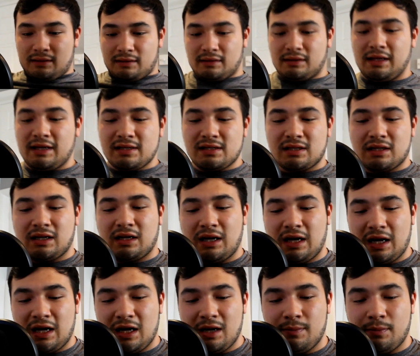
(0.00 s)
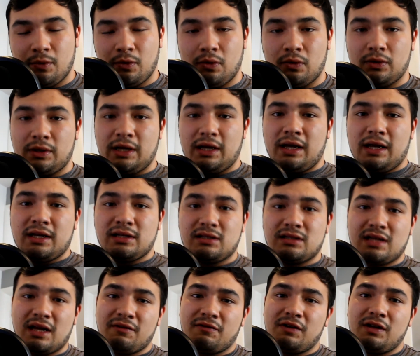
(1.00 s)
this keyboard, it is
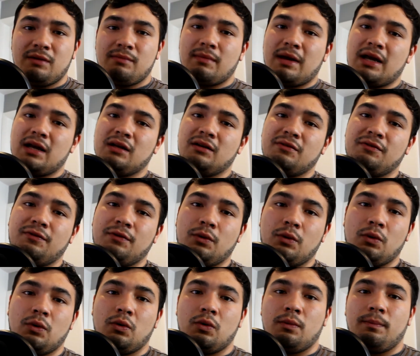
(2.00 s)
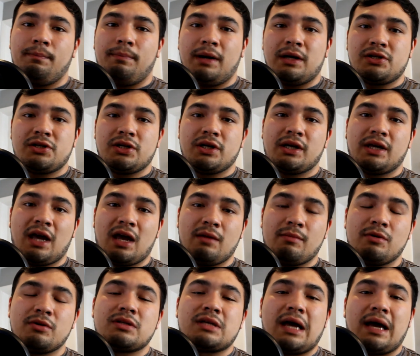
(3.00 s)
definitely made for budget
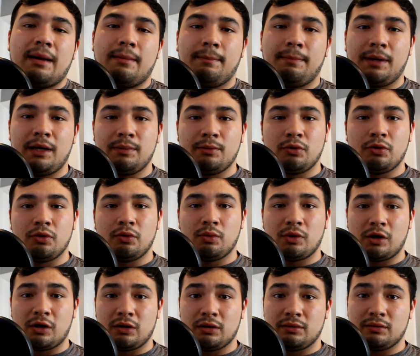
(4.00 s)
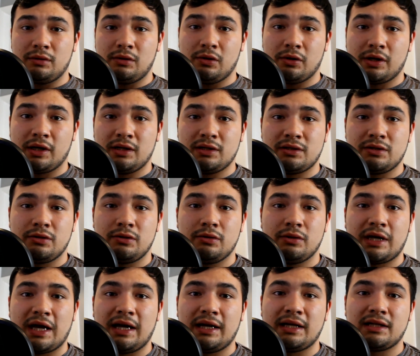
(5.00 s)
gamers and people who want to look into
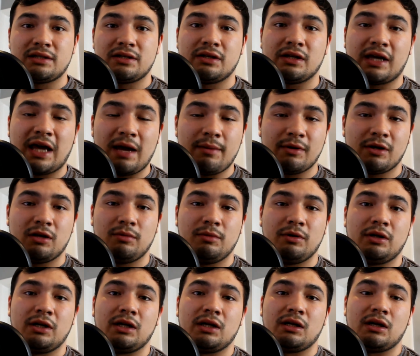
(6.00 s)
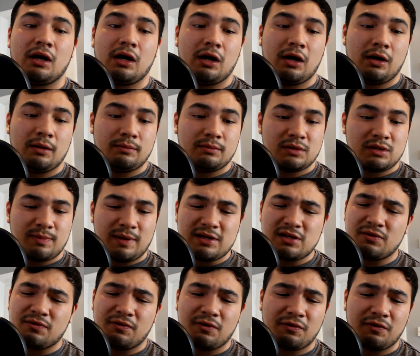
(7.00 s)
getting into the gaming community.
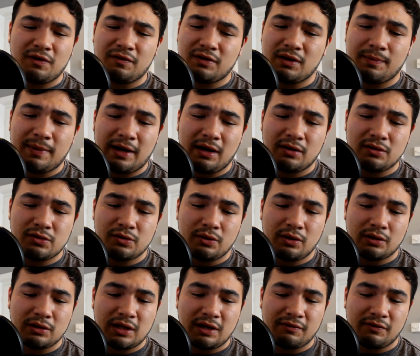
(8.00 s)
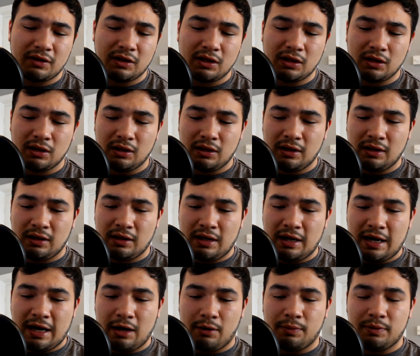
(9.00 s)
Especially for £50, you are definitely
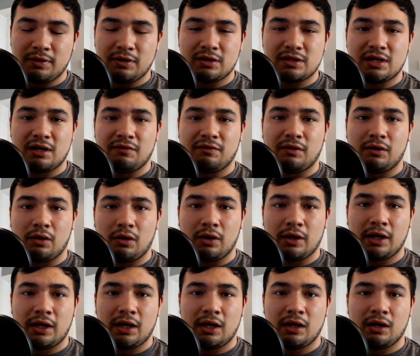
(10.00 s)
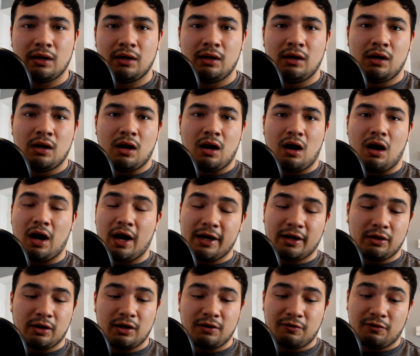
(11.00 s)
helping yourself a lot here. I
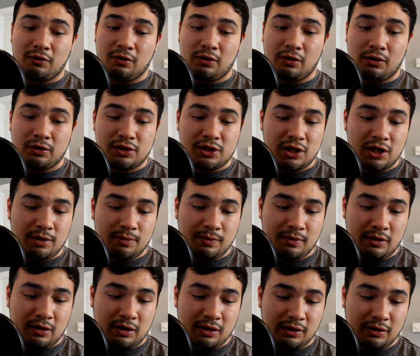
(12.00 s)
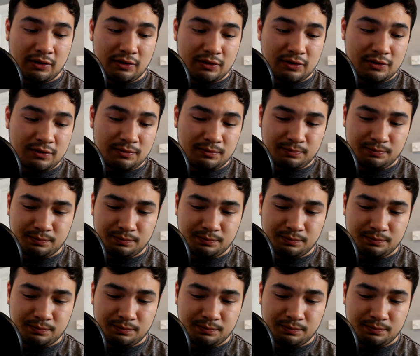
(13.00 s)
got it for a lot cheaper because